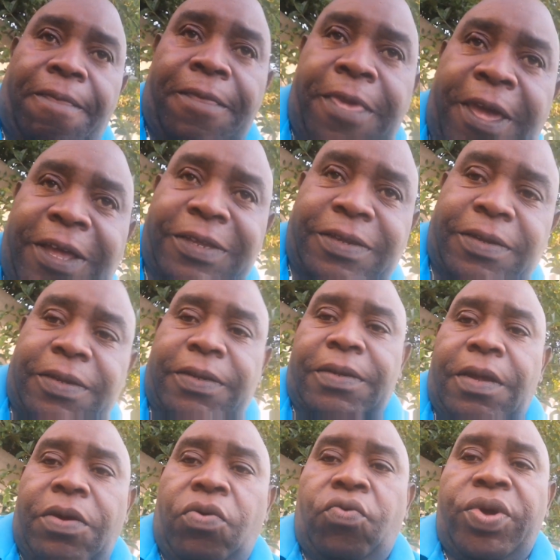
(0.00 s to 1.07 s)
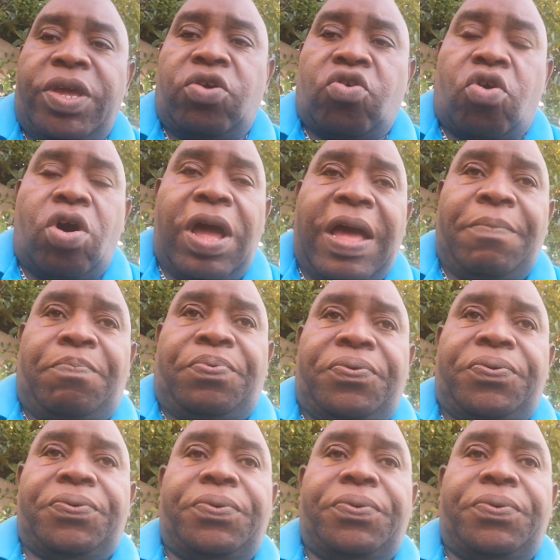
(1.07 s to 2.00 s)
Yes, we grow up.